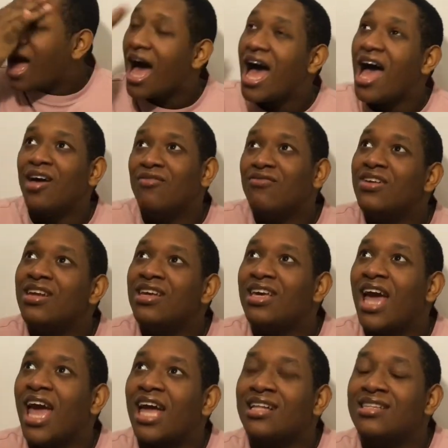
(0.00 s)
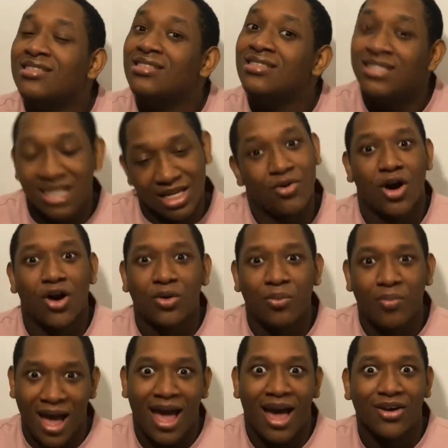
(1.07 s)
I'm finna gain 0
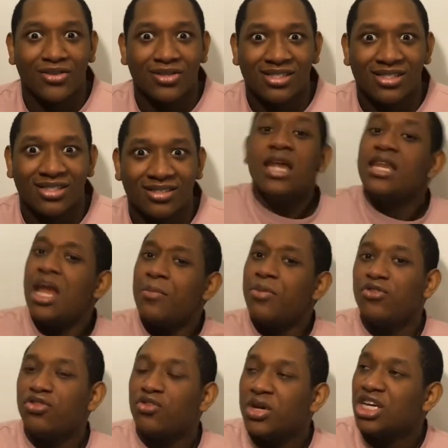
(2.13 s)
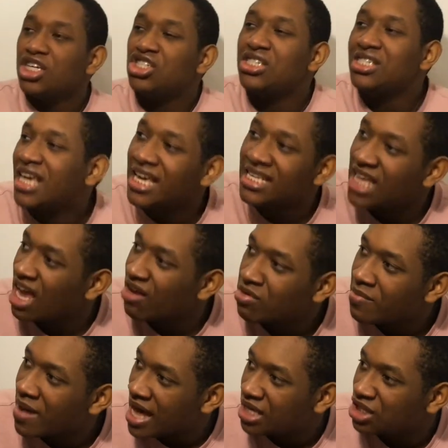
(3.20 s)
pounds. Number 3 is just kiss
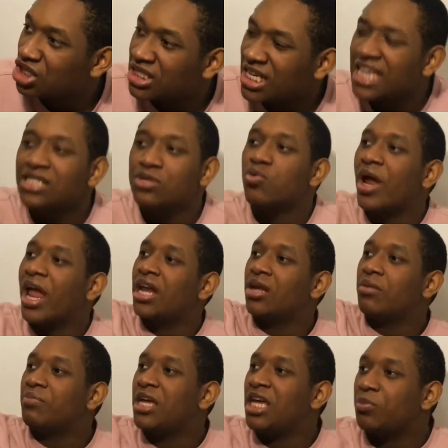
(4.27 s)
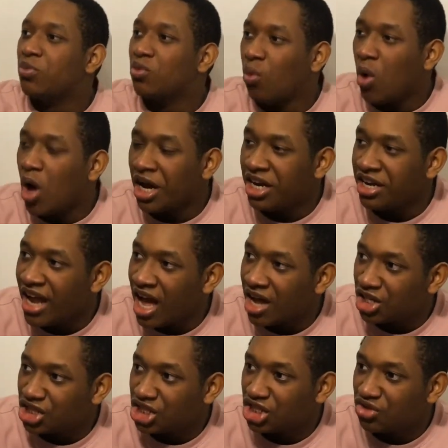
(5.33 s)
everybody. Just kiss random people walking down
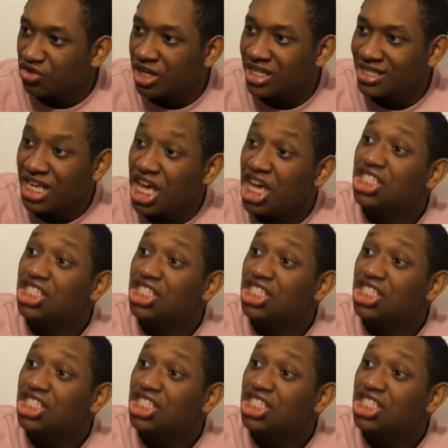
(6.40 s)
the streets.